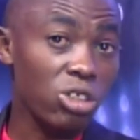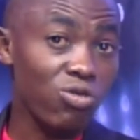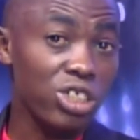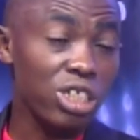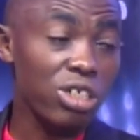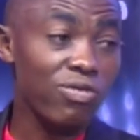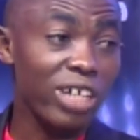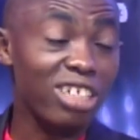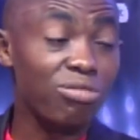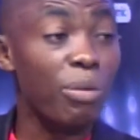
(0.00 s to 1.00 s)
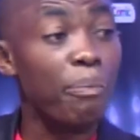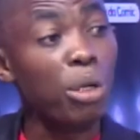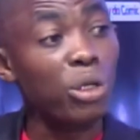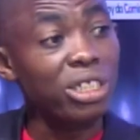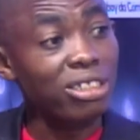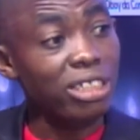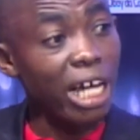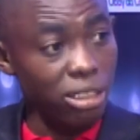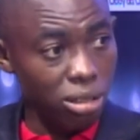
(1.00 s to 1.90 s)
of Chiefs that has been politicized,